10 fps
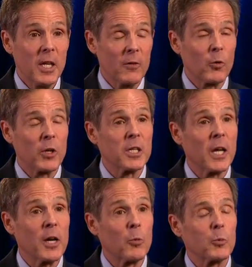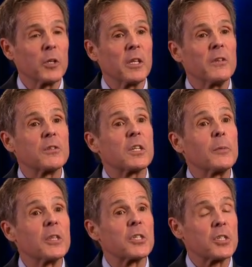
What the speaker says: if we're going to help relieve some of the